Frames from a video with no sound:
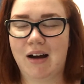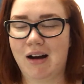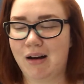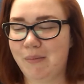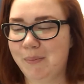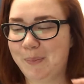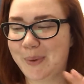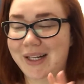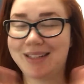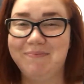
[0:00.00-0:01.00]
Um,
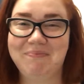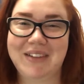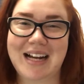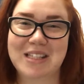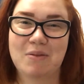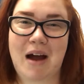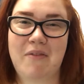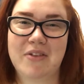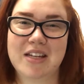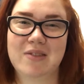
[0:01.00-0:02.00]
but that's a
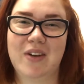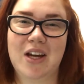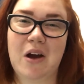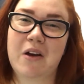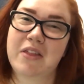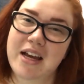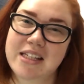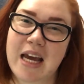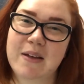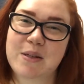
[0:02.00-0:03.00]
wrap for this video. Thanks
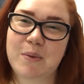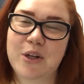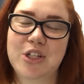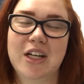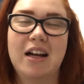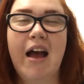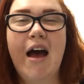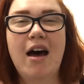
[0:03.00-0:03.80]
heaps for watching.